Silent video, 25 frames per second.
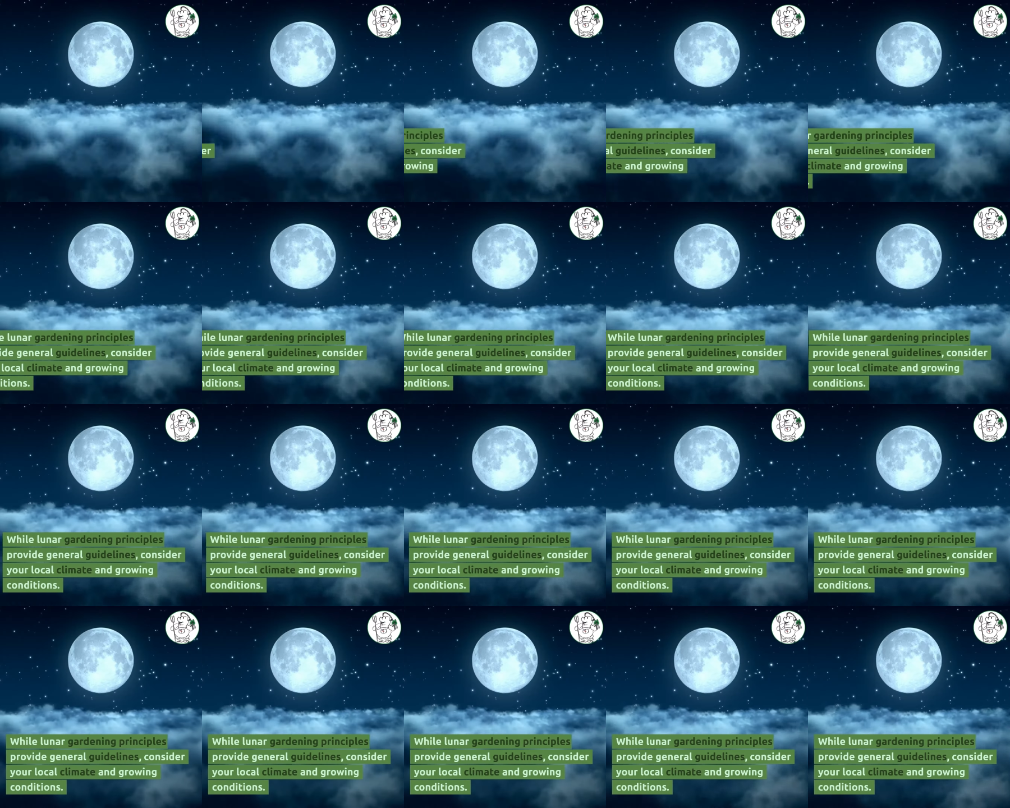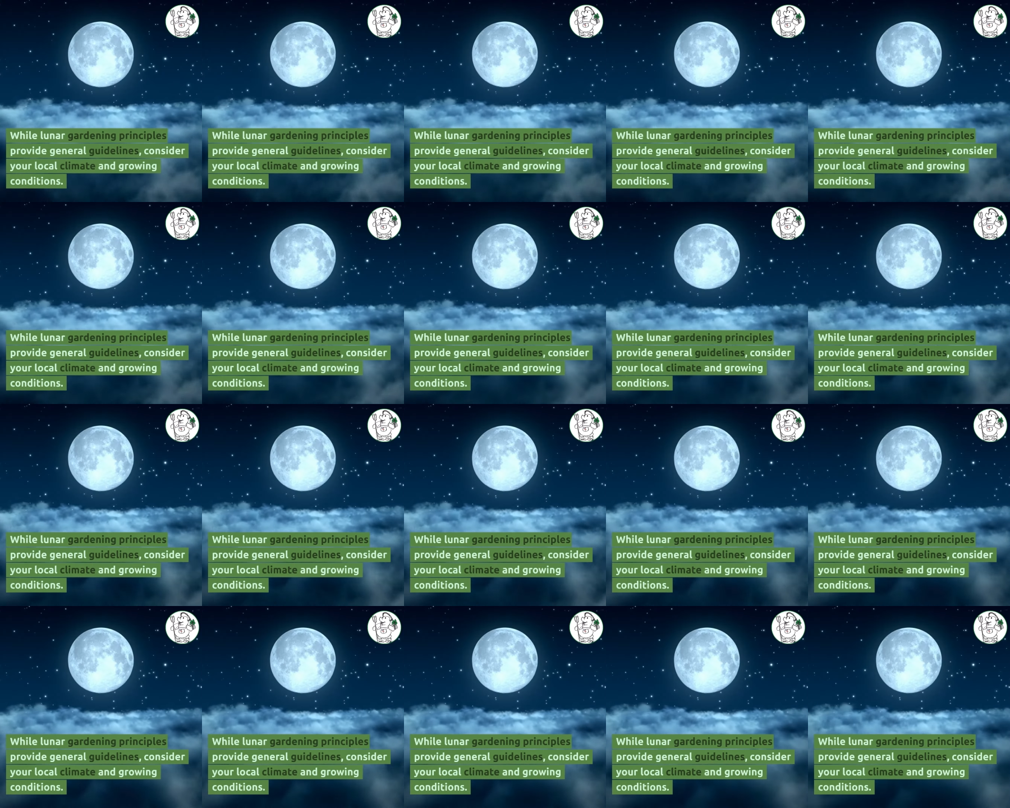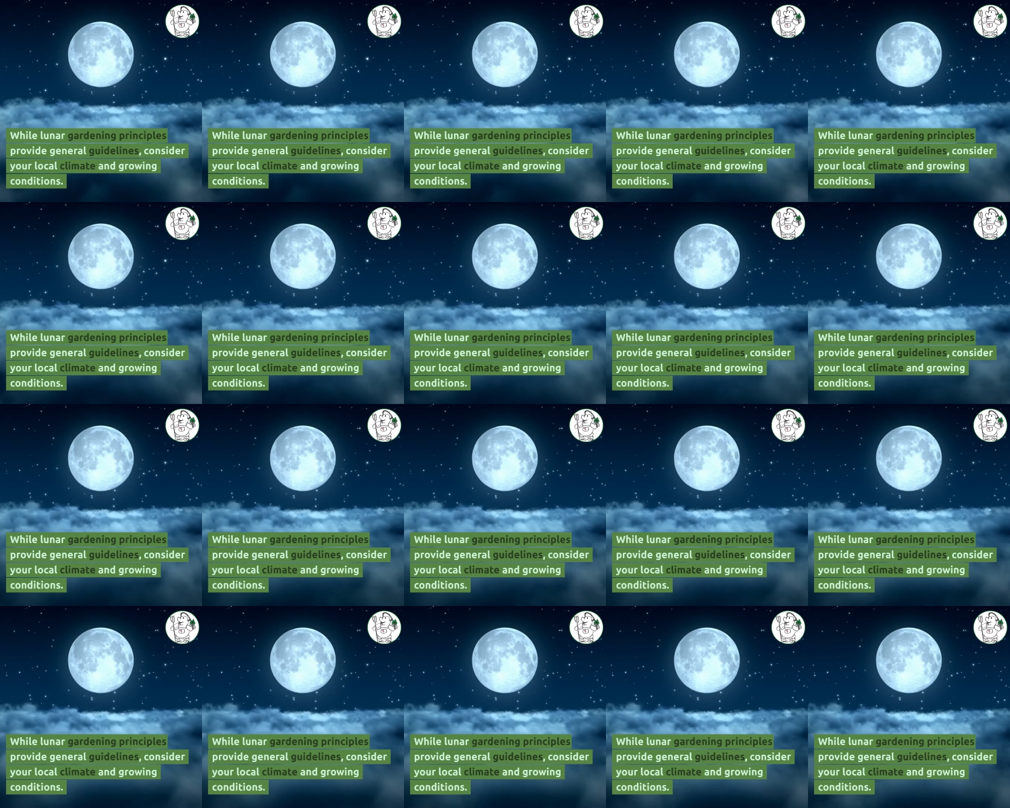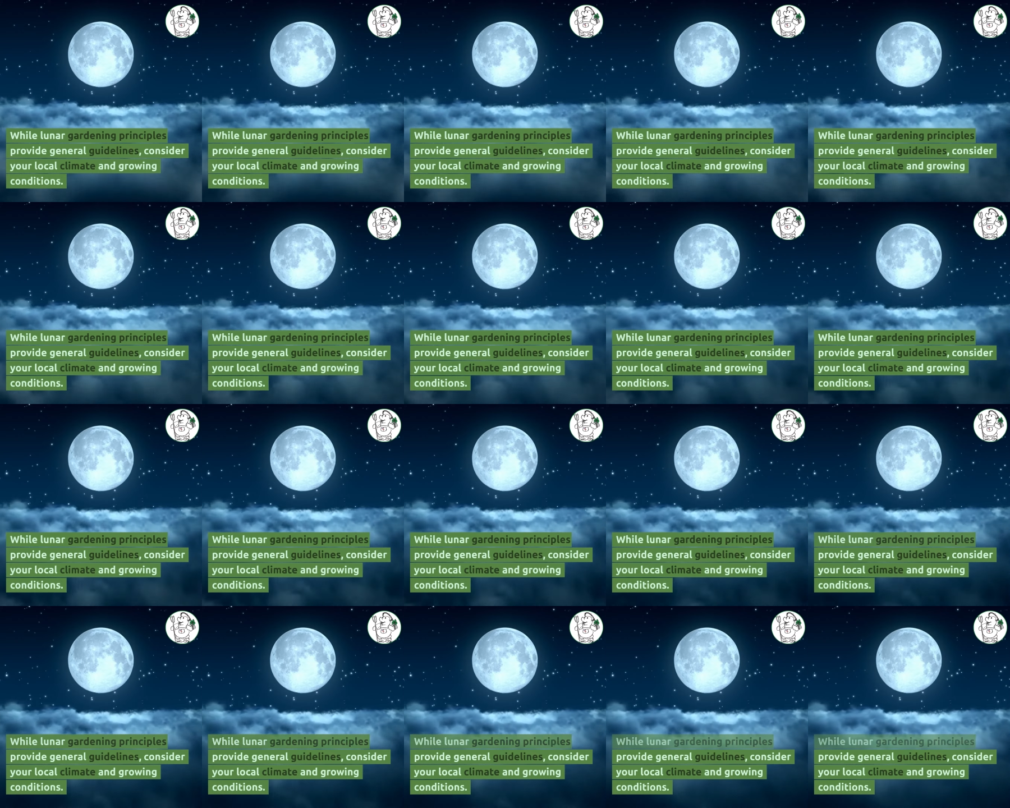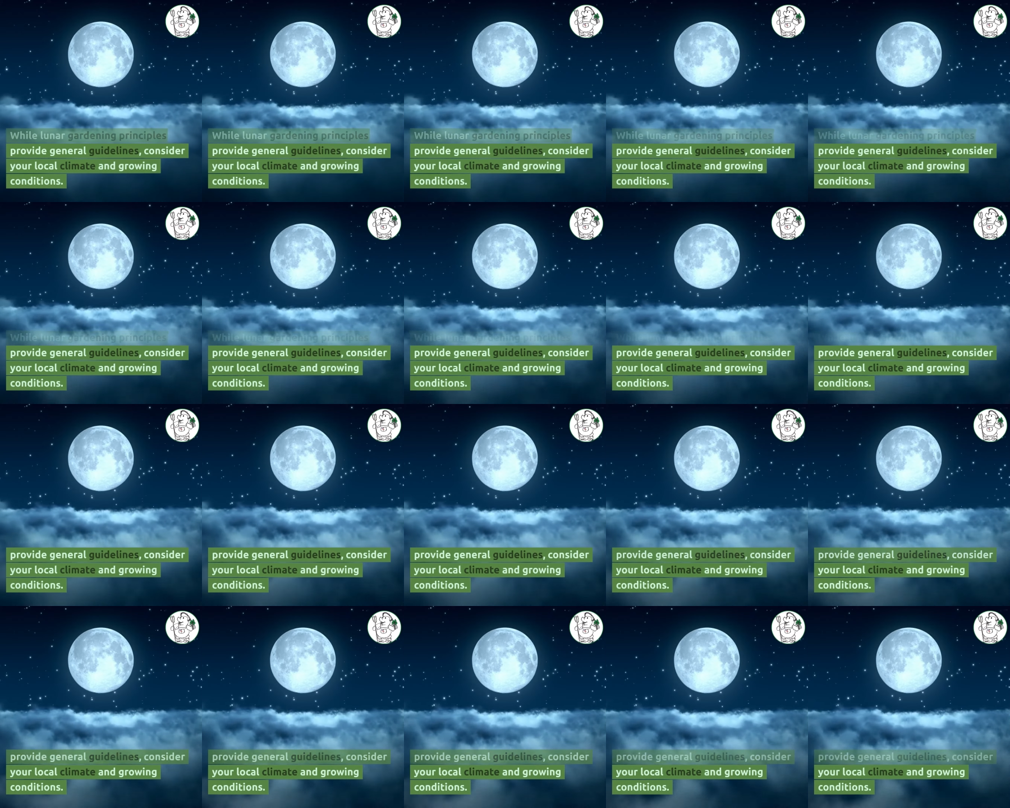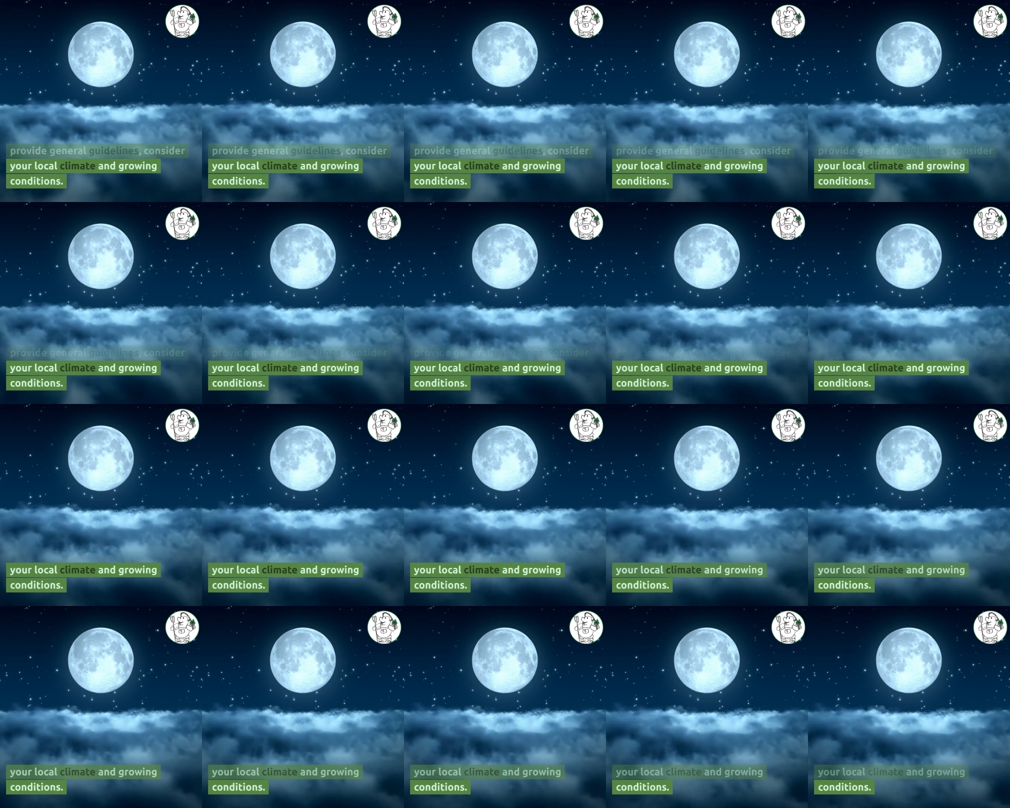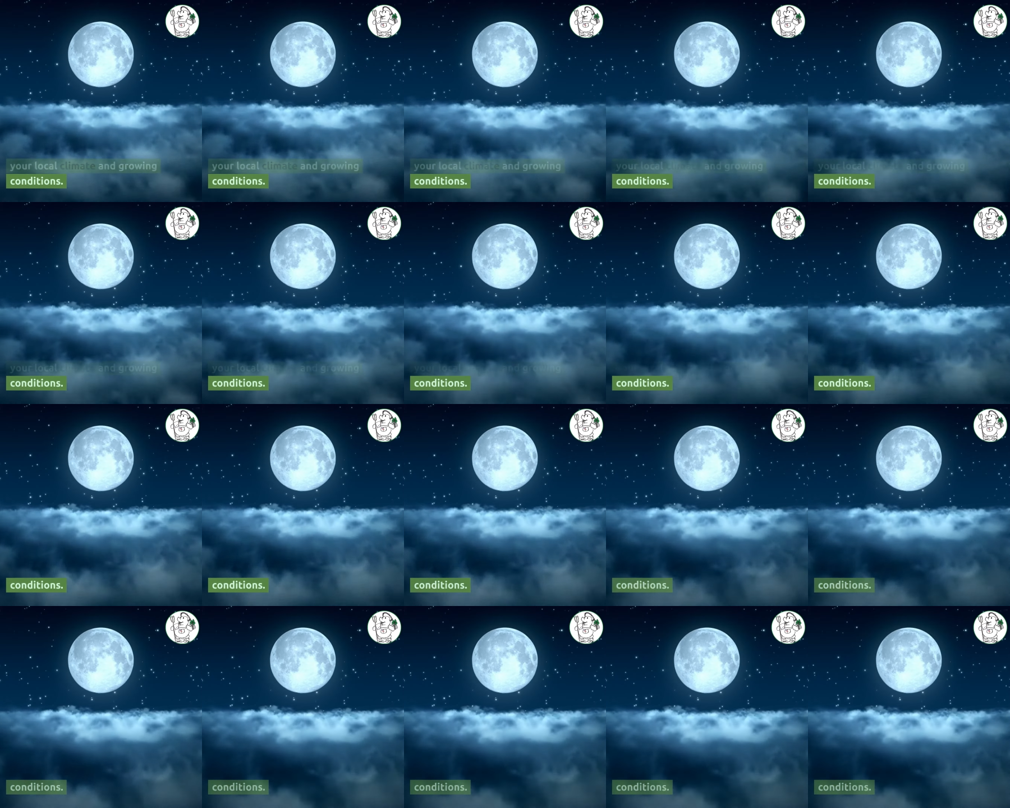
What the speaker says: Nobody's mouth can be seen.